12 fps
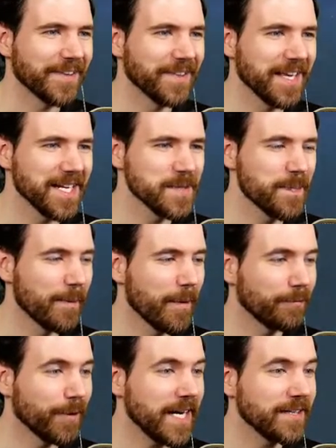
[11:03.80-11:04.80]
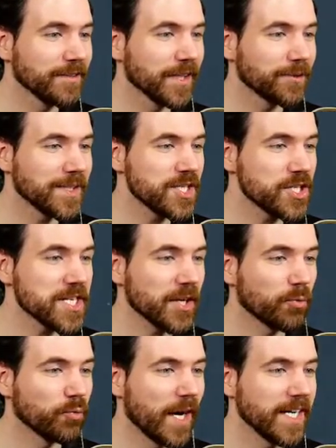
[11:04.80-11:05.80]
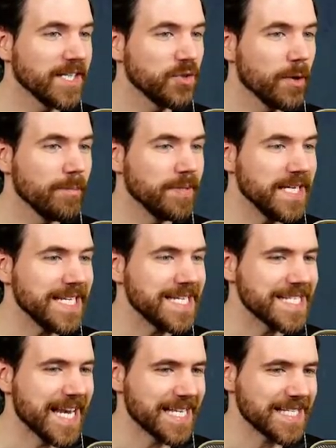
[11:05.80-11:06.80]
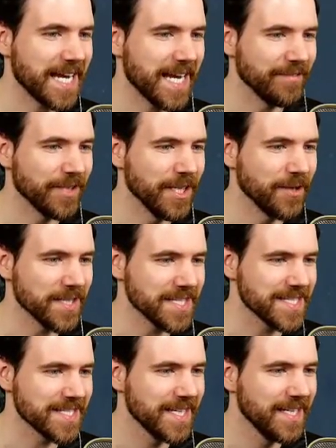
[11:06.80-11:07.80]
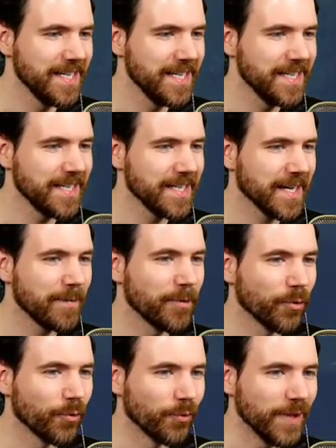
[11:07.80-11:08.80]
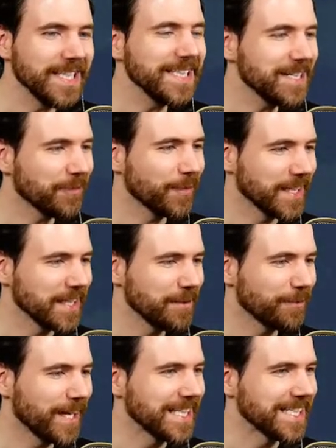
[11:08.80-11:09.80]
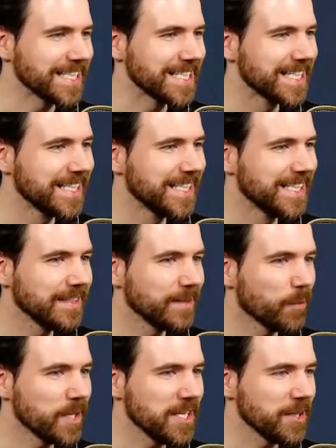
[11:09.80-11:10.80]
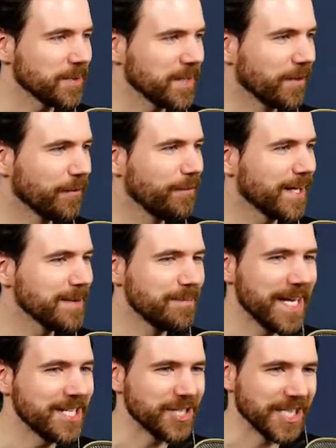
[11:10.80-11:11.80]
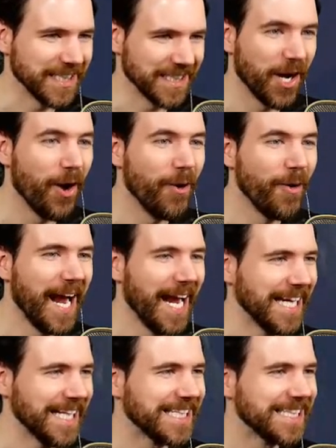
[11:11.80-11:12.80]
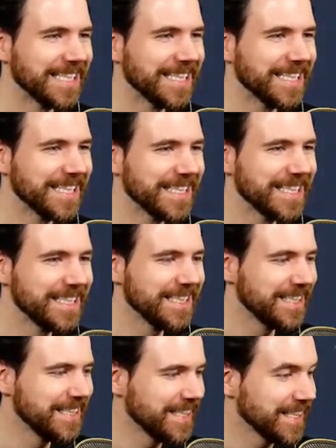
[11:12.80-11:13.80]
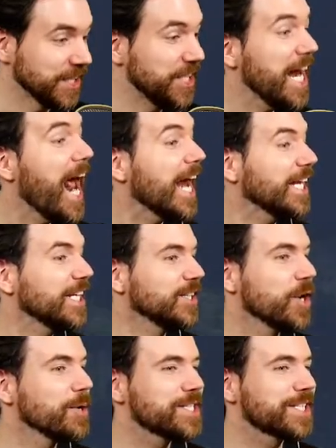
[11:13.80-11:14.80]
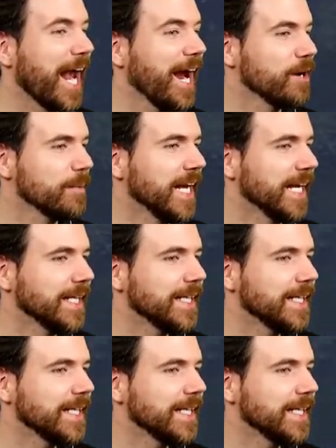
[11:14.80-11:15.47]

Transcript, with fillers: things, but I'm afraid of literally just, like, running into a bee's nest I haven't noticed. I'm really, really frightened. What are you? You're a fucking pigeon. Go away! Get out of here! Don't scare me!